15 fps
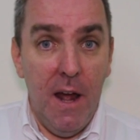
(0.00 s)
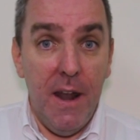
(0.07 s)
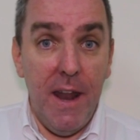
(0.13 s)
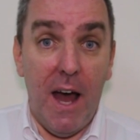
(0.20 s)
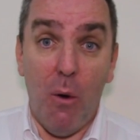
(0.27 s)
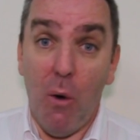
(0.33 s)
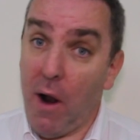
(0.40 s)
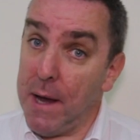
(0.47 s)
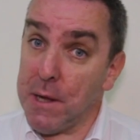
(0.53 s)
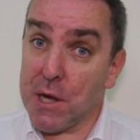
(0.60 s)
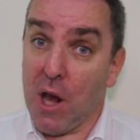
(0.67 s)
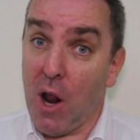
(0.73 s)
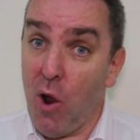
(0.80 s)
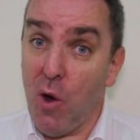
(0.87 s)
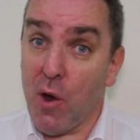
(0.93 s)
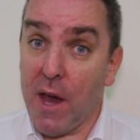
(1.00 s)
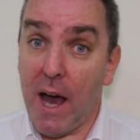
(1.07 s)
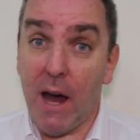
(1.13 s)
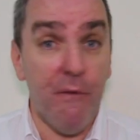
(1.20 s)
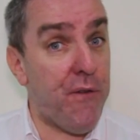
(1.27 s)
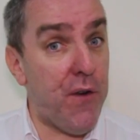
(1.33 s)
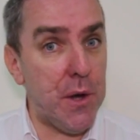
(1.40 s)
Now let's look
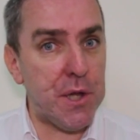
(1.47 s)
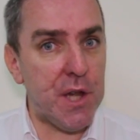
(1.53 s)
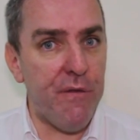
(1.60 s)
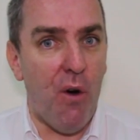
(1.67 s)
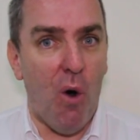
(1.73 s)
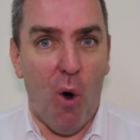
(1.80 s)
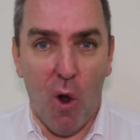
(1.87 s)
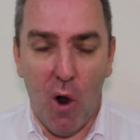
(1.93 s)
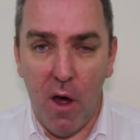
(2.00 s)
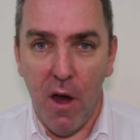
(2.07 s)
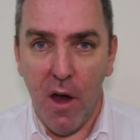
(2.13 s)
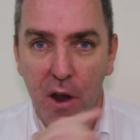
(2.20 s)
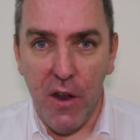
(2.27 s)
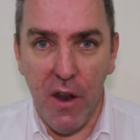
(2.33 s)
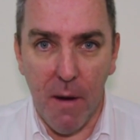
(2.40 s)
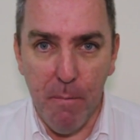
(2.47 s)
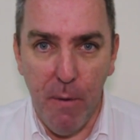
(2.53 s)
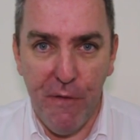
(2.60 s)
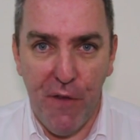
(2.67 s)
at, first of all, number